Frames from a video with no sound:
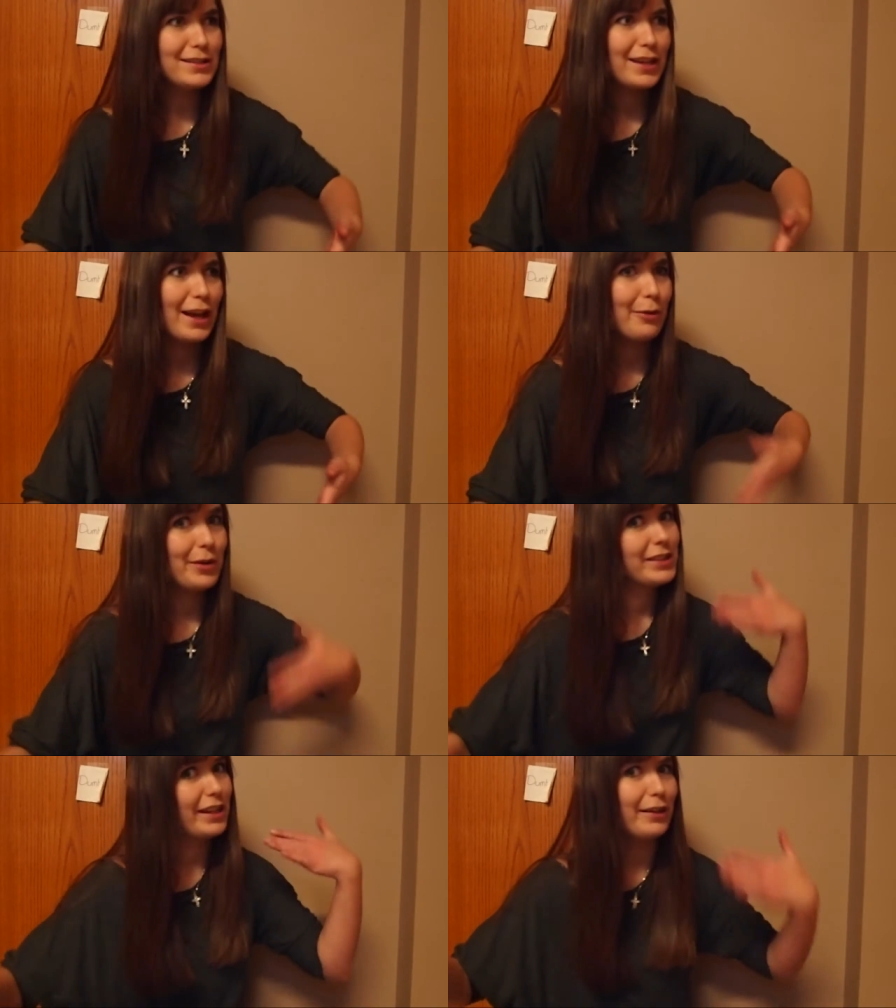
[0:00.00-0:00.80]
to say
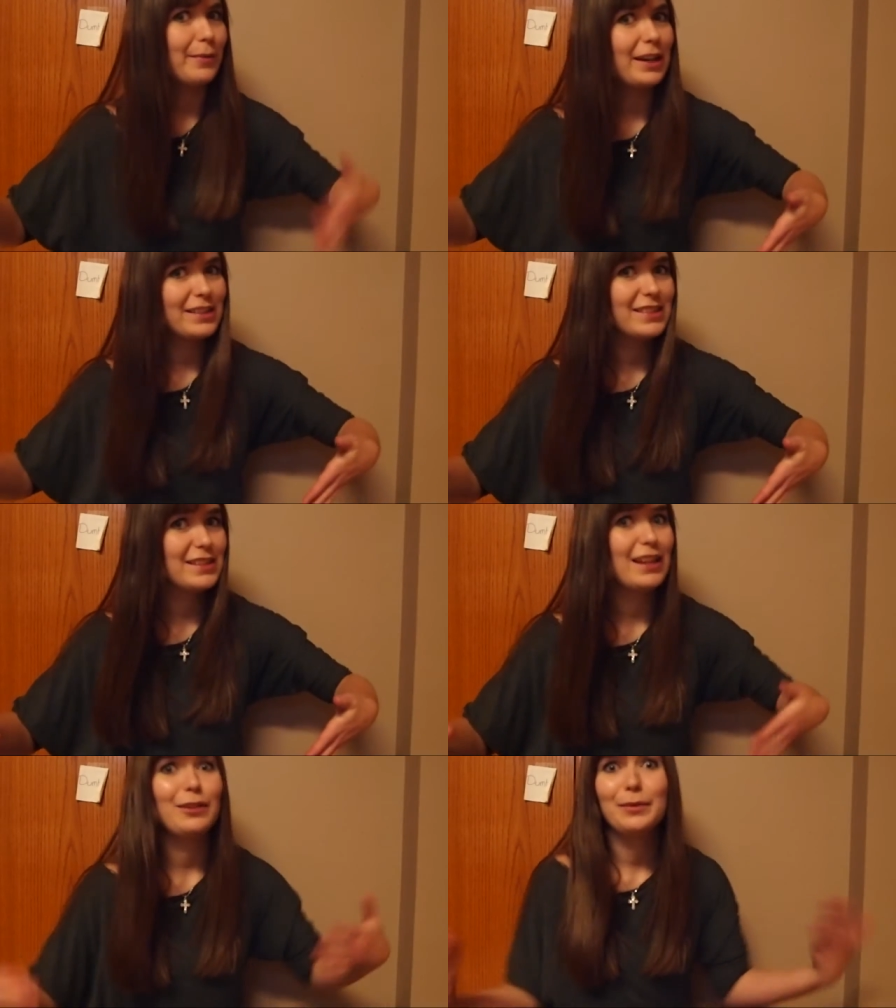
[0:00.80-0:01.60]
was I love my
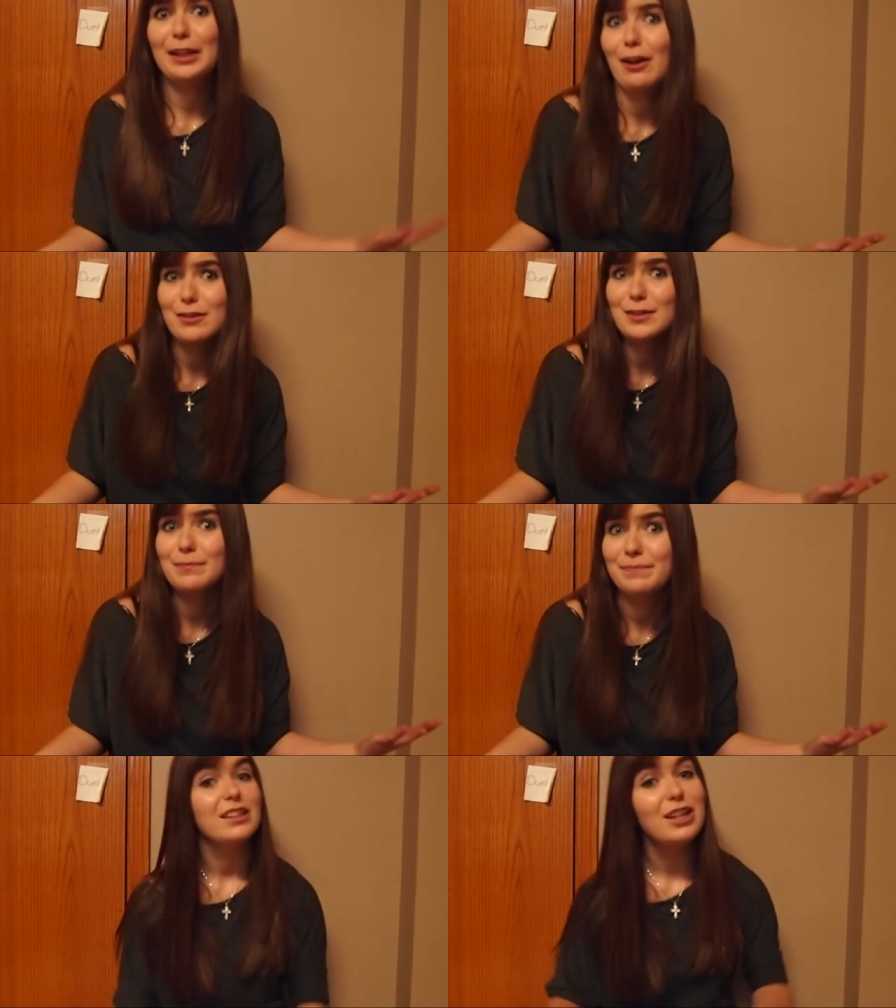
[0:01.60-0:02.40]
cousins and they're really
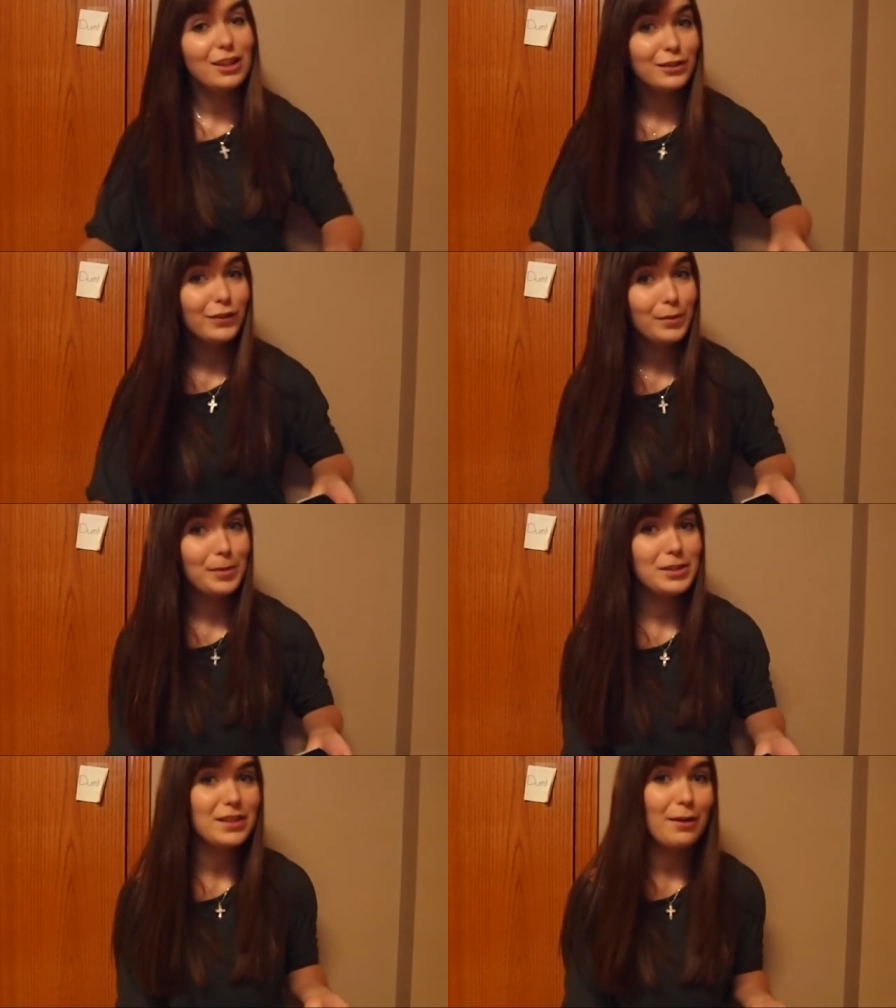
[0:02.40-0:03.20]
awesome. The challenge for the
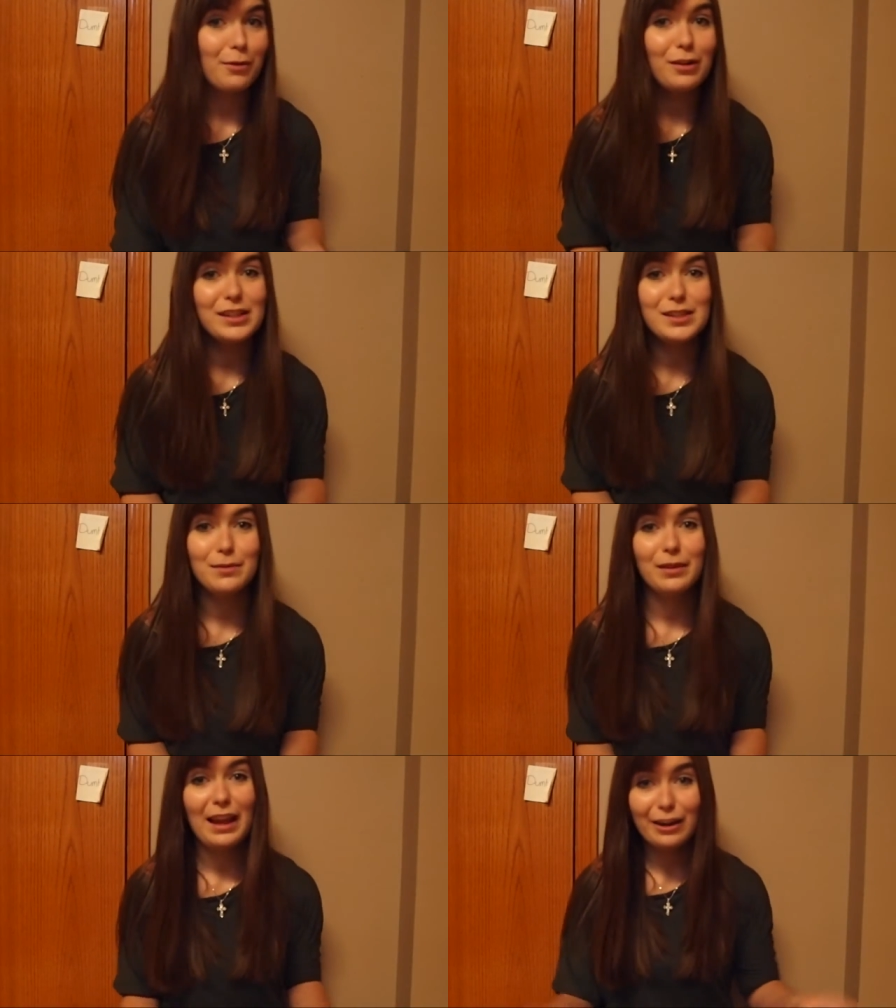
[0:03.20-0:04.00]
person I roll is
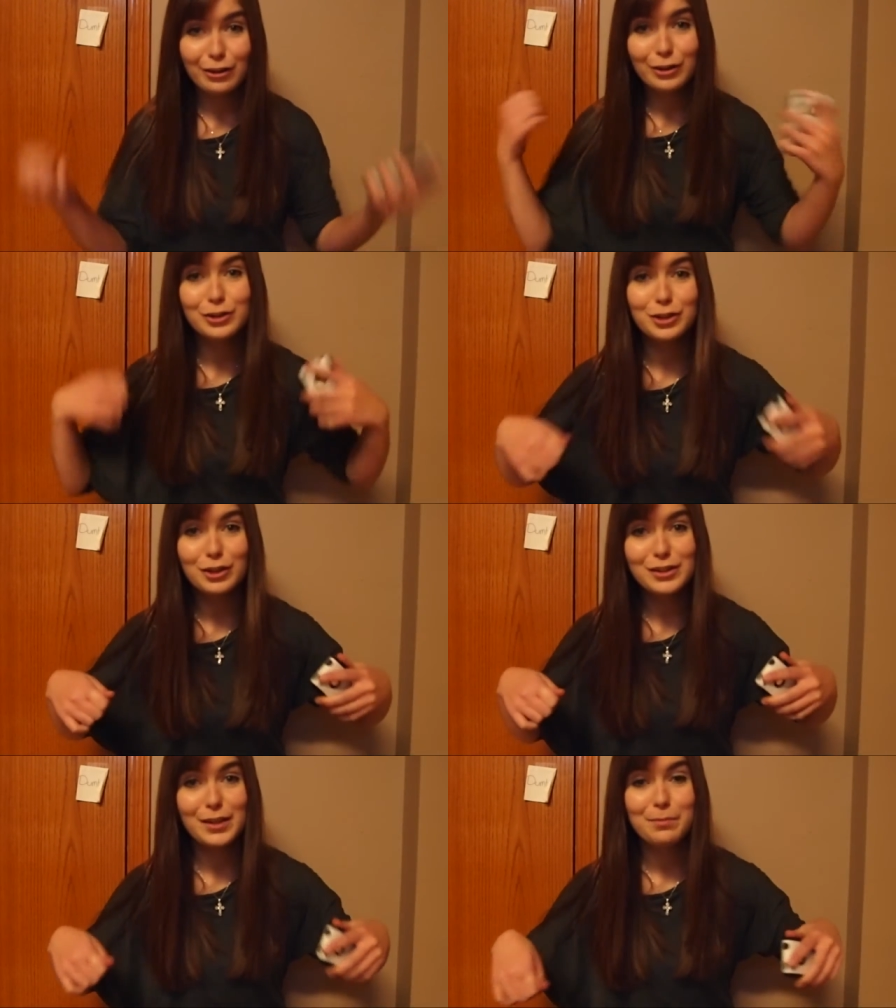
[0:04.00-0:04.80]
to layer your
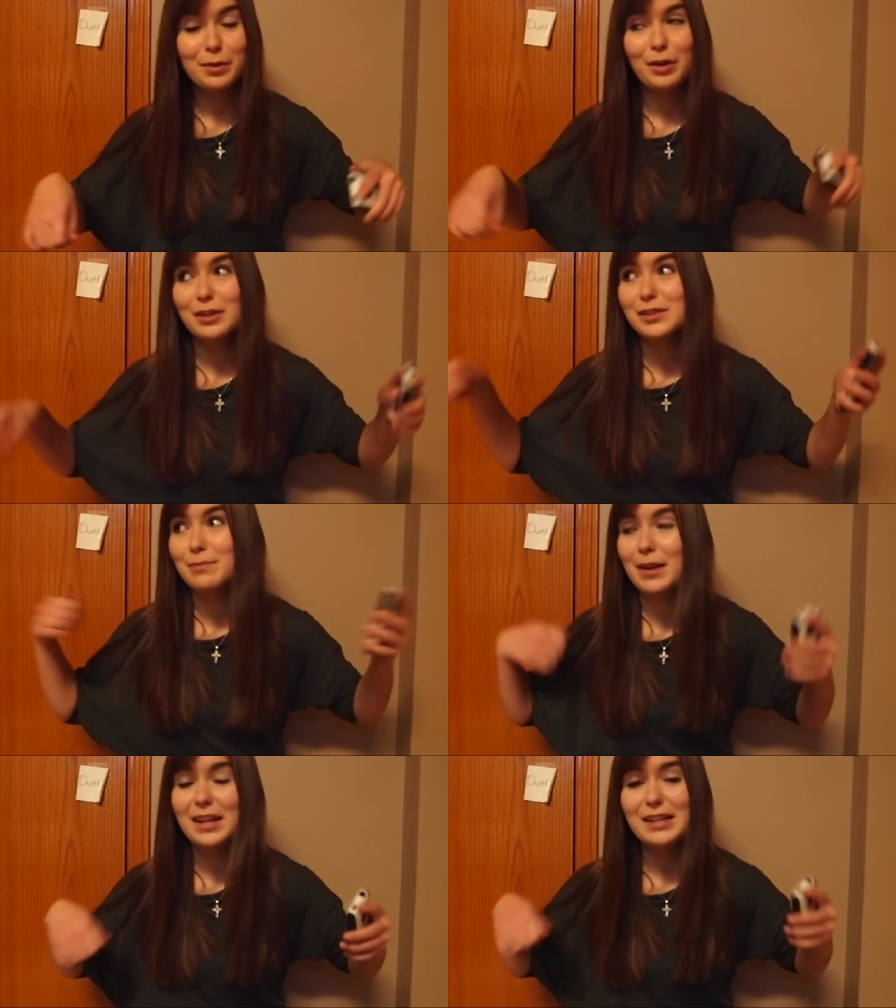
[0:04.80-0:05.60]
shirts and put on as
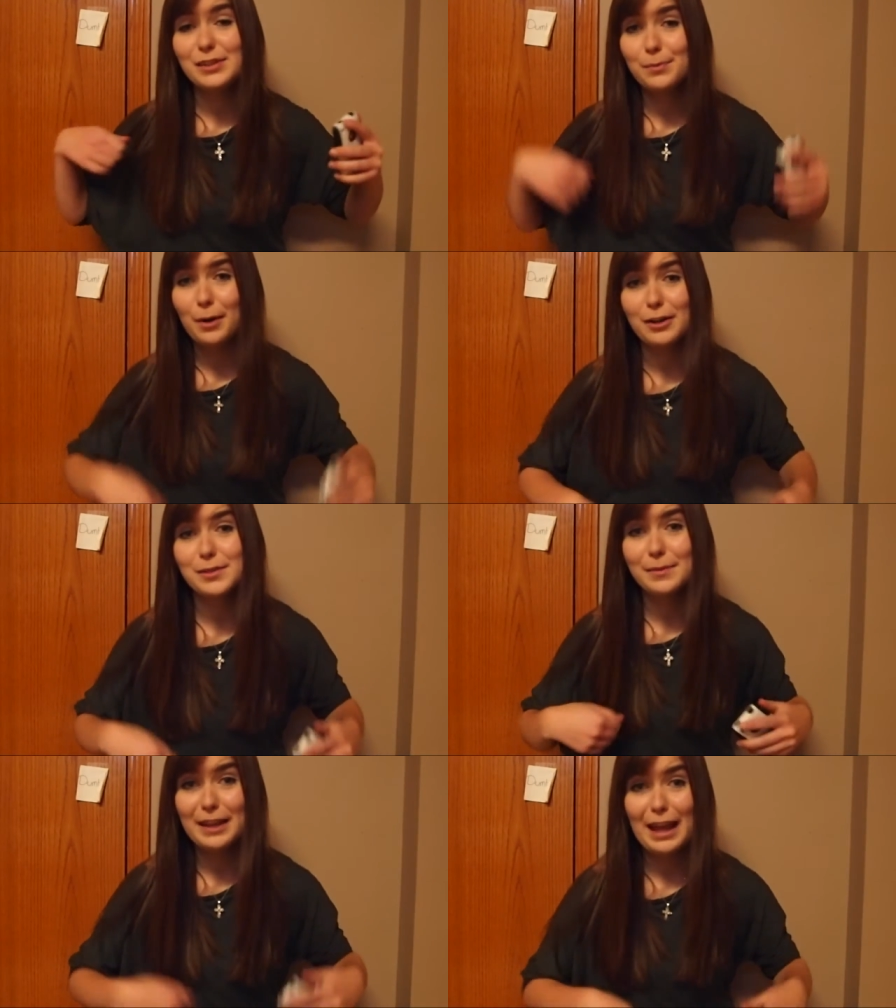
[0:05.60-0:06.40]
many as you possibly